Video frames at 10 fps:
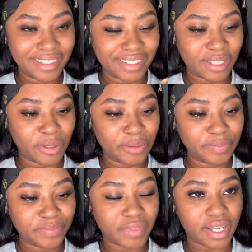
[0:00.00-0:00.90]
So
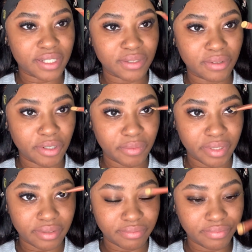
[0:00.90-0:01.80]
I just go on
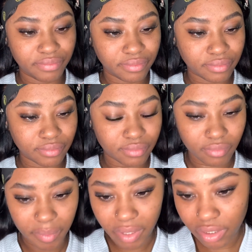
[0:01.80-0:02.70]
with
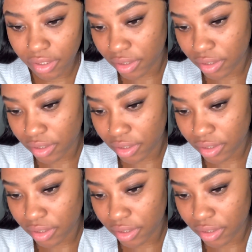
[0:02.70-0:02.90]
my brush.